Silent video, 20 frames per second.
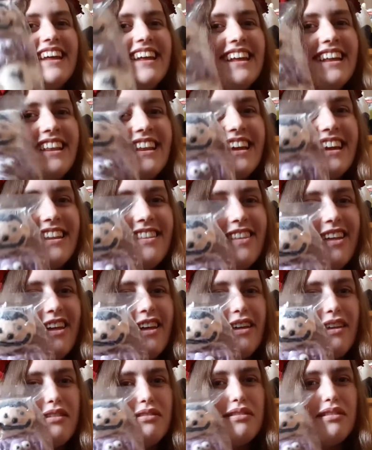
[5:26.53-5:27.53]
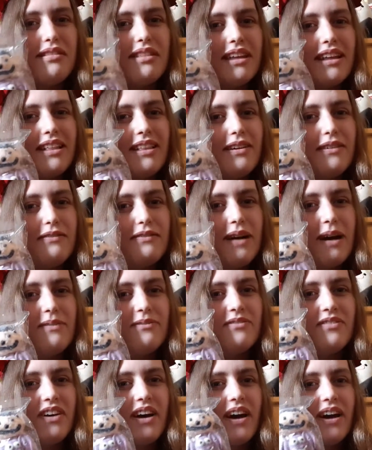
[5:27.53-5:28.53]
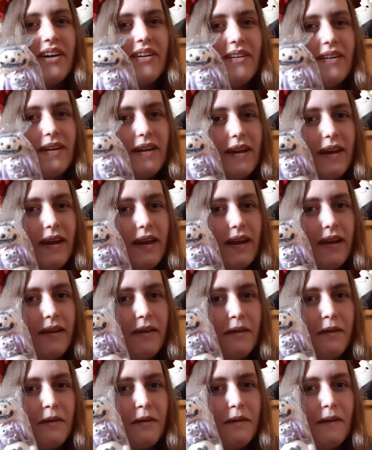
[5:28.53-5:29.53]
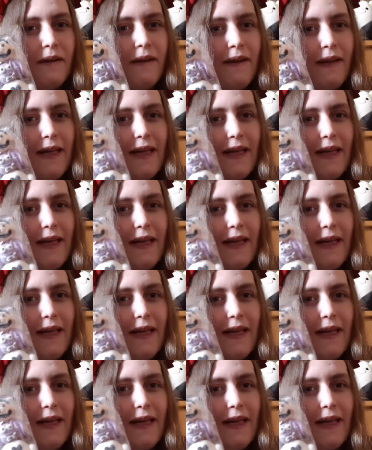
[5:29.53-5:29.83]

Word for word: Look at this! There's like a little vampire here,